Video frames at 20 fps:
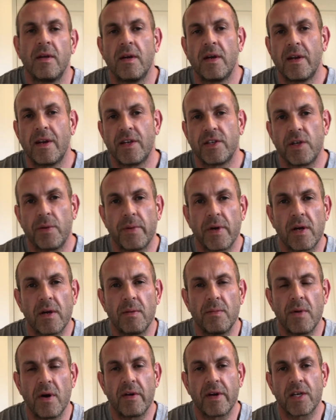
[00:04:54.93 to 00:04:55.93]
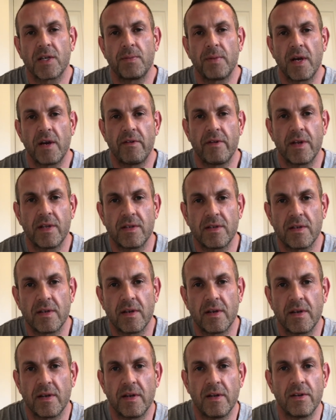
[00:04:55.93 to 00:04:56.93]
And as you become more experienced,
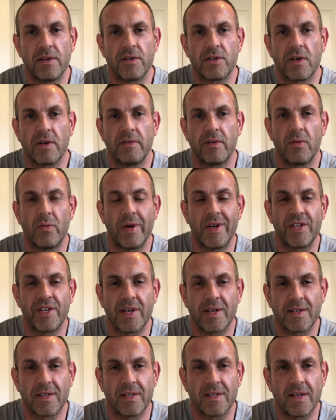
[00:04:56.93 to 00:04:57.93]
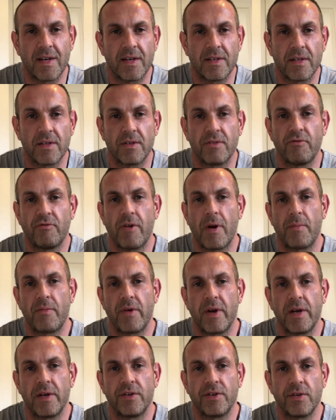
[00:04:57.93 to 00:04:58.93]
you'll discover which exercises and rep
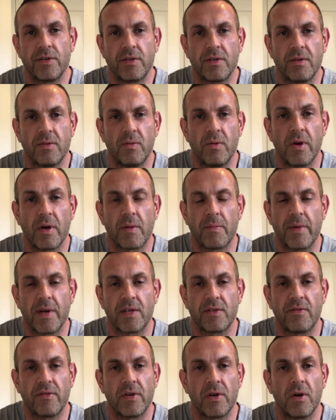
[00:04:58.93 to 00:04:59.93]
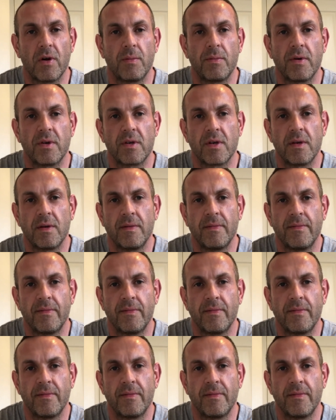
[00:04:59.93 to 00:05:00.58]
ranges work best for your body.